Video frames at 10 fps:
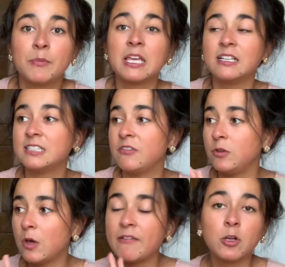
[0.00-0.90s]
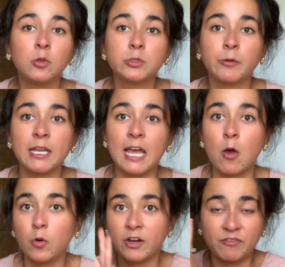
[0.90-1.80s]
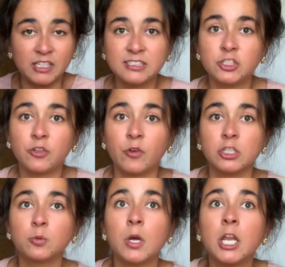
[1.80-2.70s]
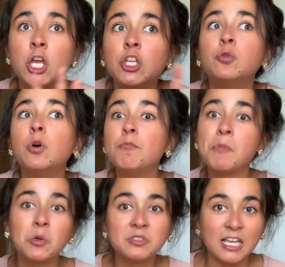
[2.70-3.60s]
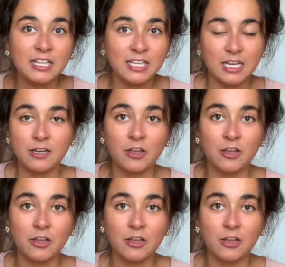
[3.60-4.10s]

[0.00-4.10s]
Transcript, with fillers: Because if you have a cold sore right now, or if this is your first one, you will most likely get